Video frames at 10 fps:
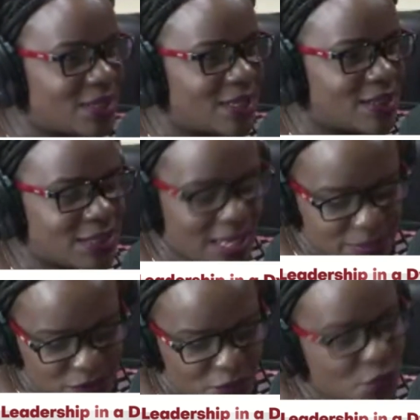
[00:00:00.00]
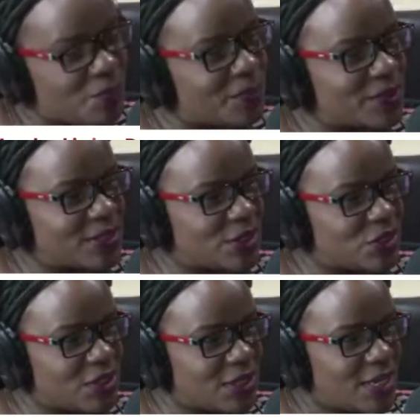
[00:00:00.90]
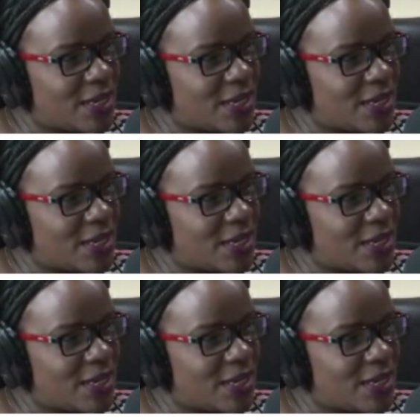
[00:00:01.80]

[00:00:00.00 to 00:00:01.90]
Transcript: in terms of compensation,